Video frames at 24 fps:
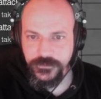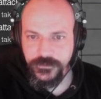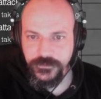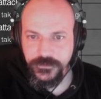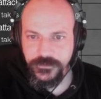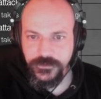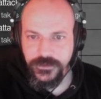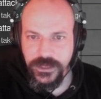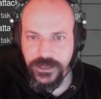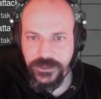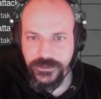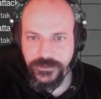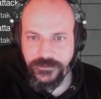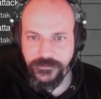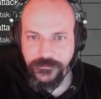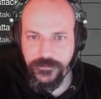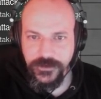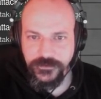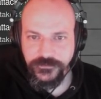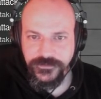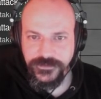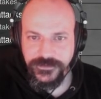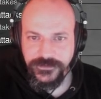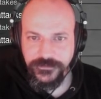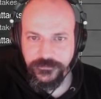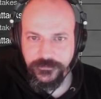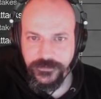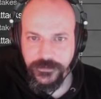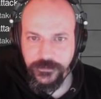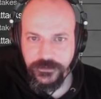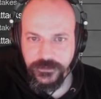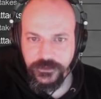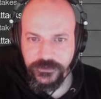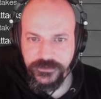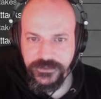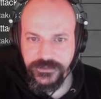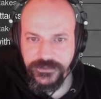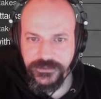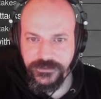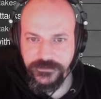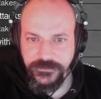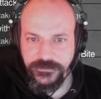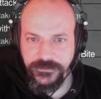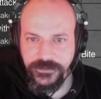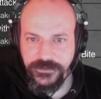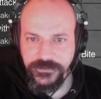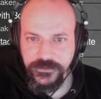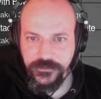We were lucky.
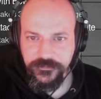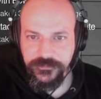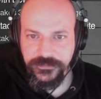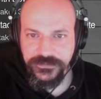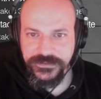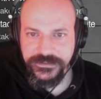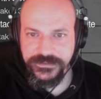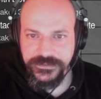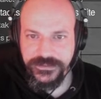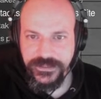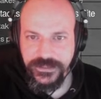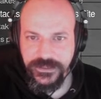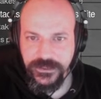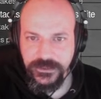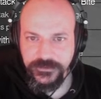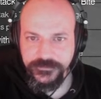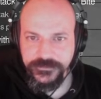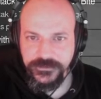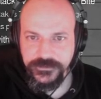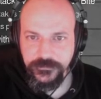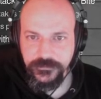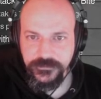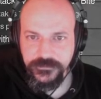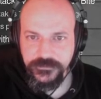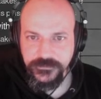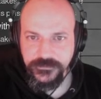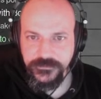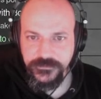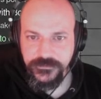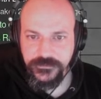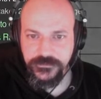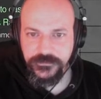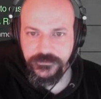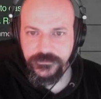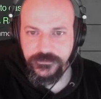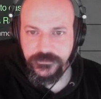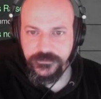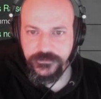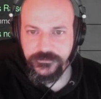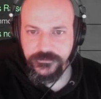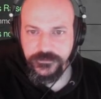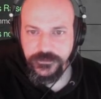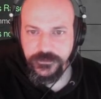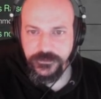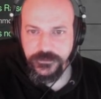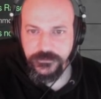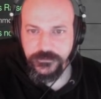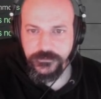He completely hit our demons,
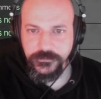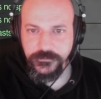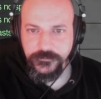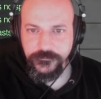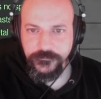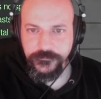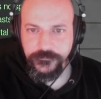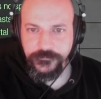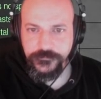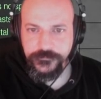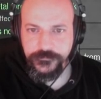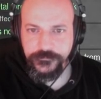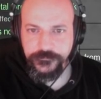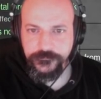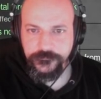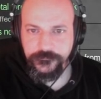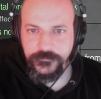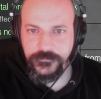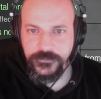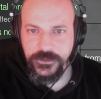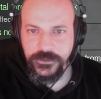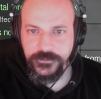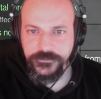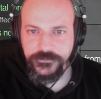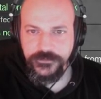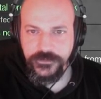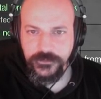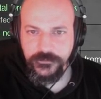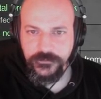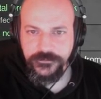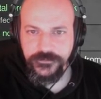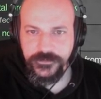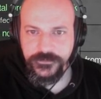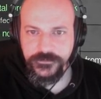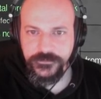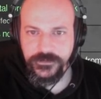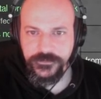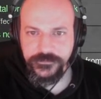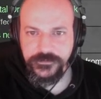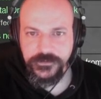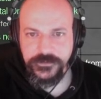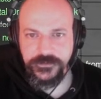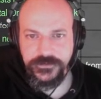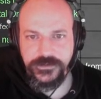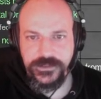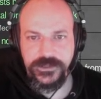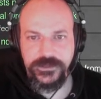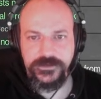so I don't think that's
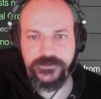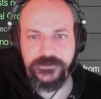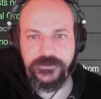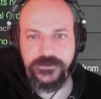gonna. Yeah,